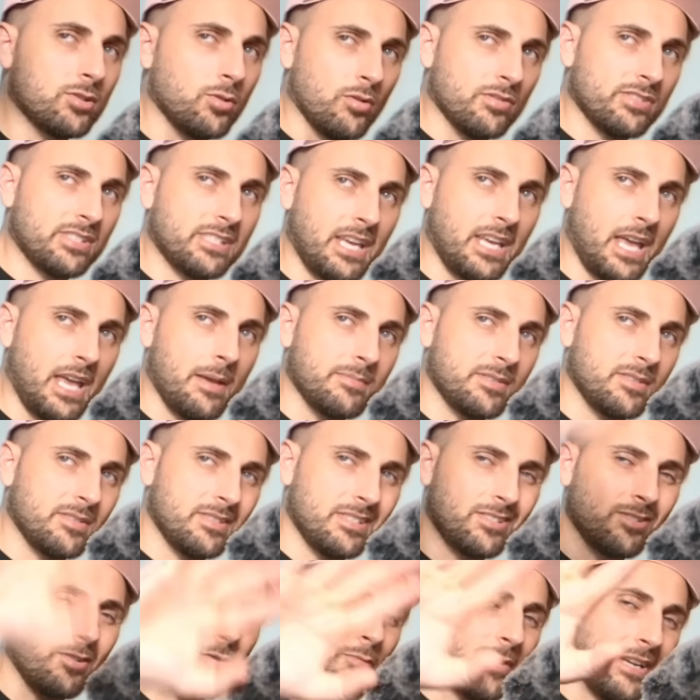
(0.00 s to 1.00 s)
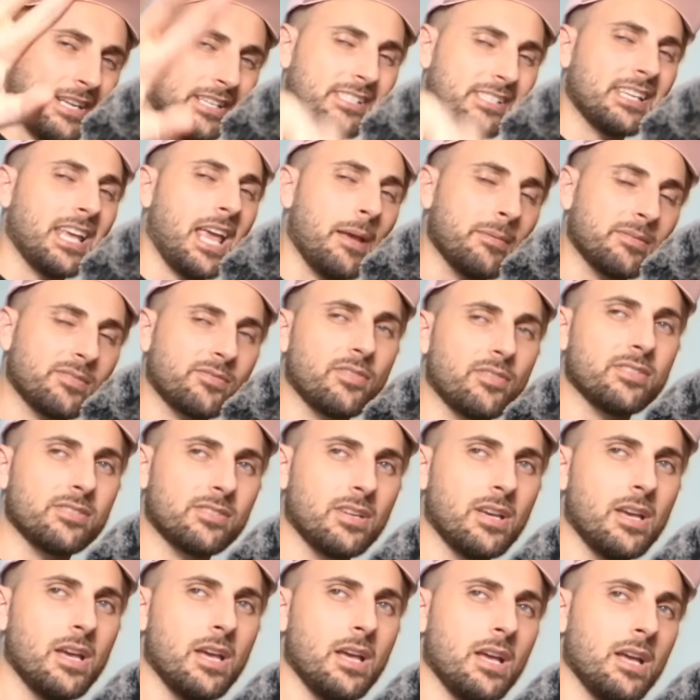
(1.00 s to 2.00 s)
all scams. It's not really scams,
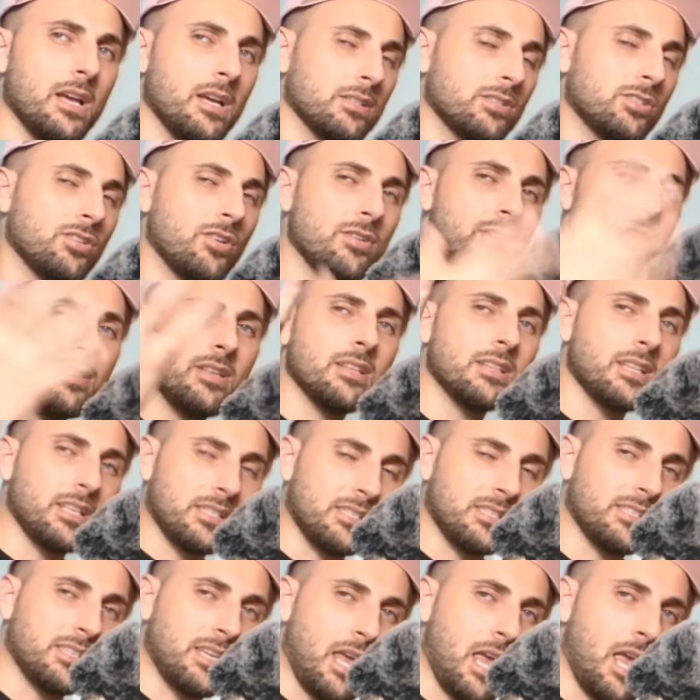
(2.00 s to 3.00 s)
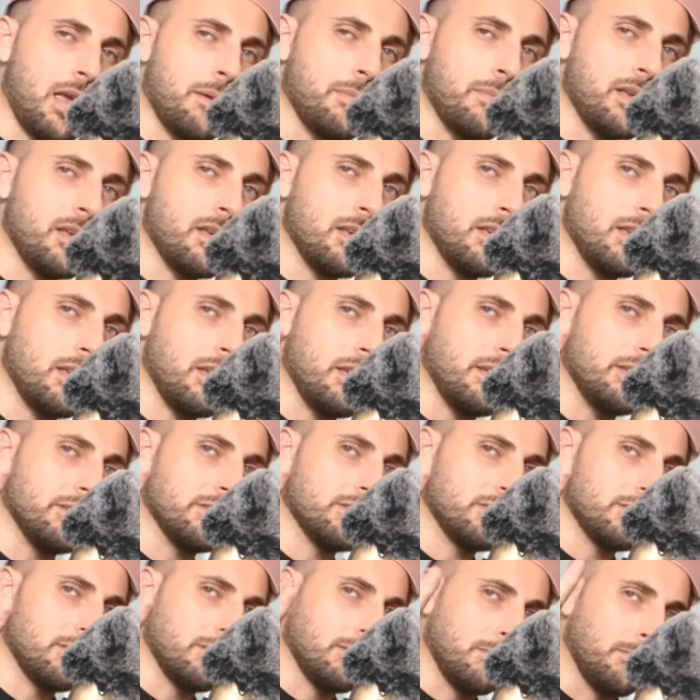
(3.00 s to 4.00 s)
friends. The only thing that's scammy
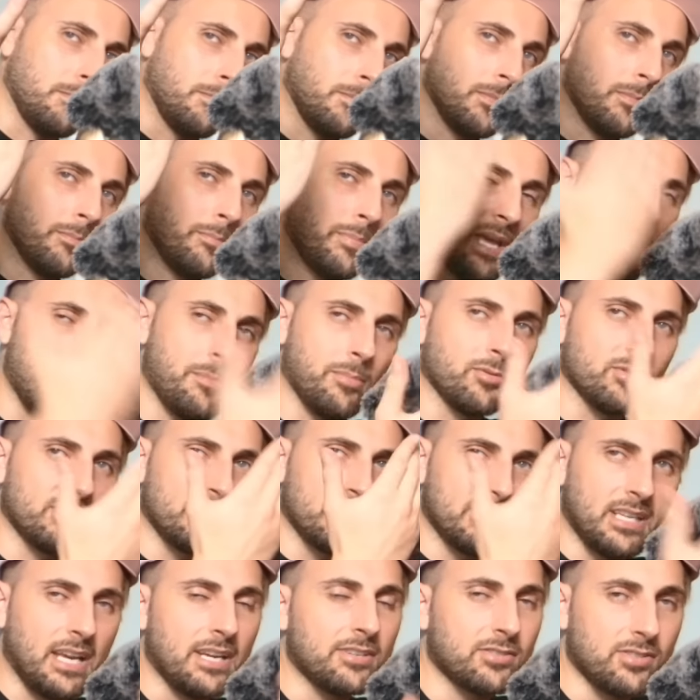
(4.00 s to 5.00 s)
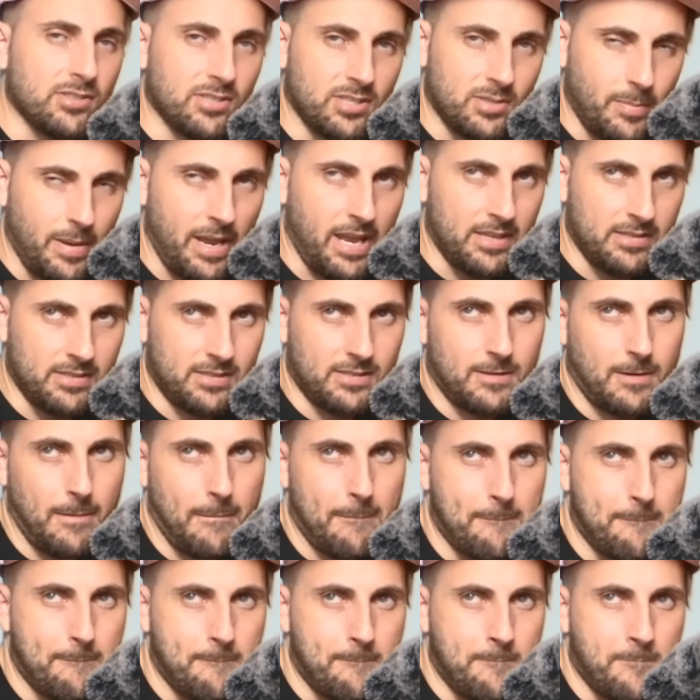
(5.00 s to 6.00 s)
is people's attention spans.
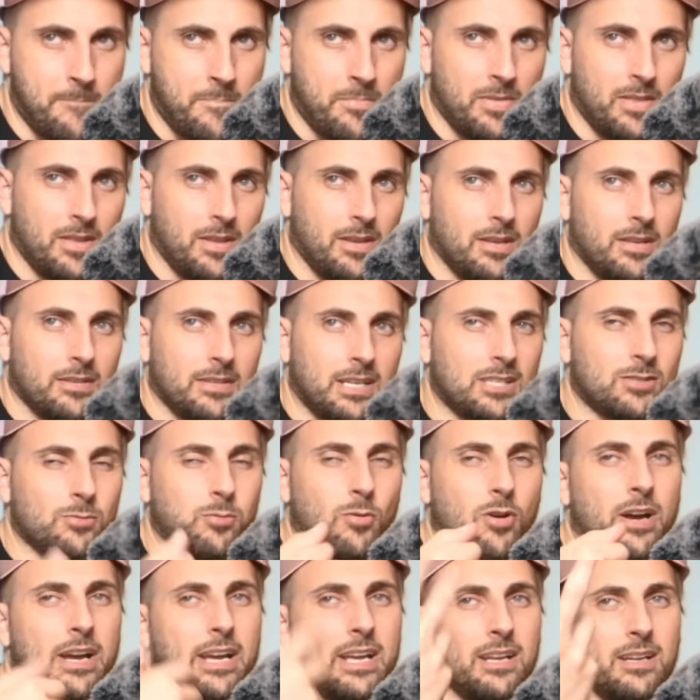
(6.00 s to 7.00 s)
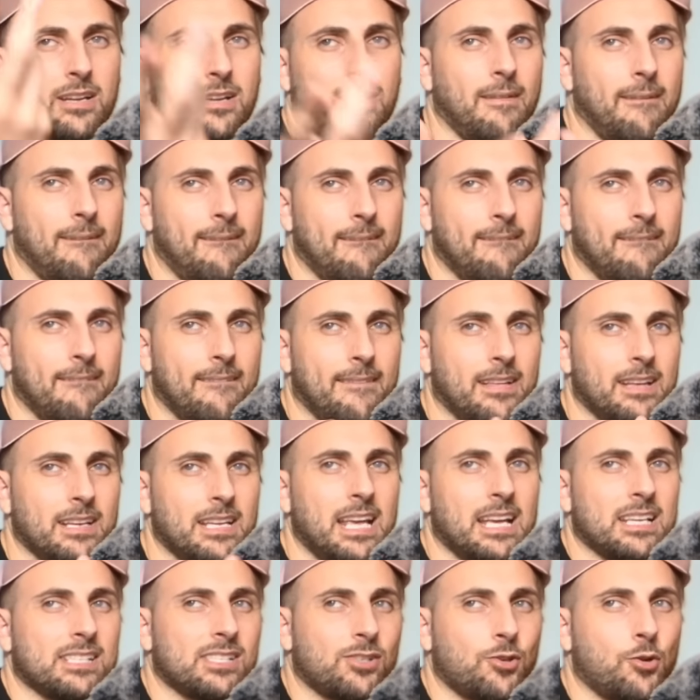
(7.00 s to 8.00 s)
That's why,
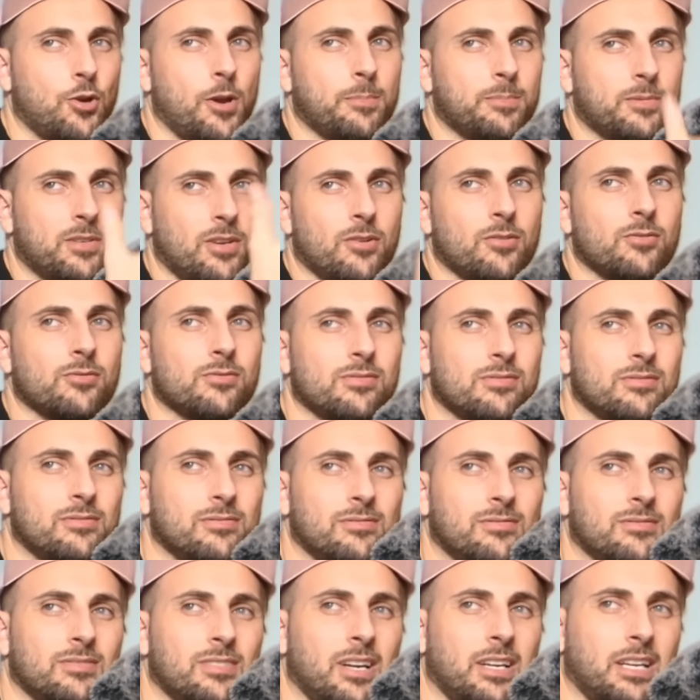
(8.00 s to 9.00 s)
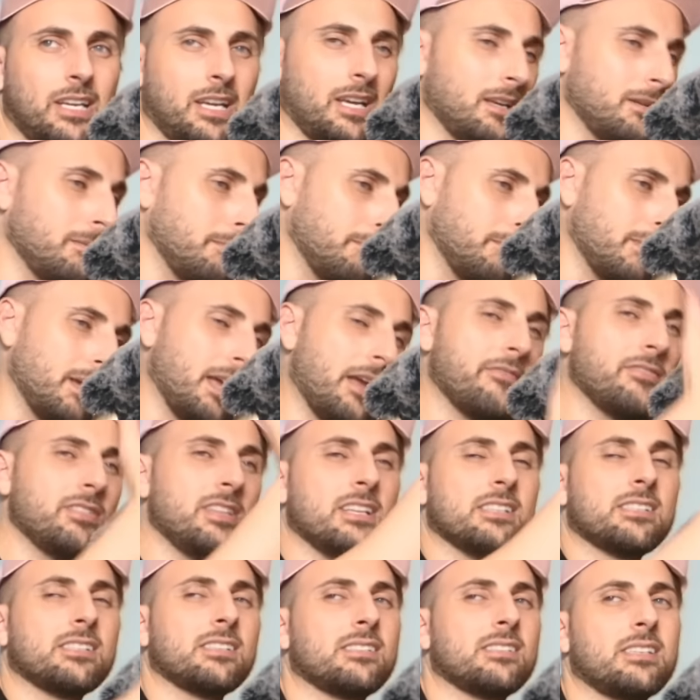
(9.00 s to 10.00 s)
yes, crypto, okay,
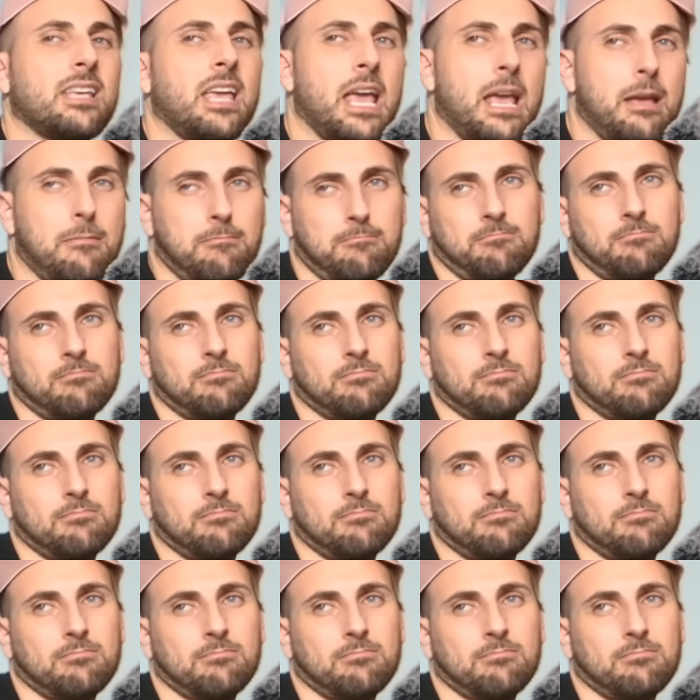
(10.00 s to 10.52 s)
everything's a scam,